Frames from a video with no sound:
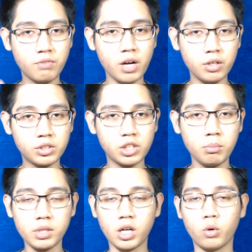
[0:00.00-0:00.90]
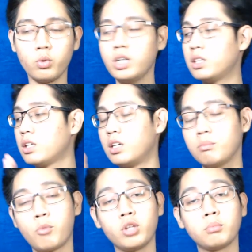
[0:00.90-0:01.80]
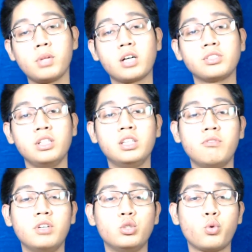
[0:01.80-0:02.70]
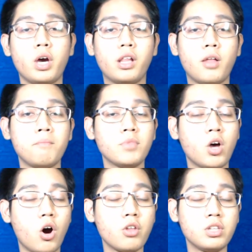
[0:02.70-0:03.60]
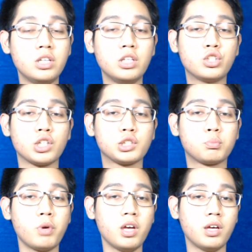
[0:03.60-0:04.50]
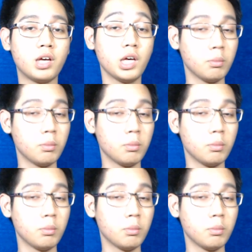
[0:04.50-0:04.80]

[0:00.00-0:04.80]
very similar with Mont Blanc's individual on the initial spray.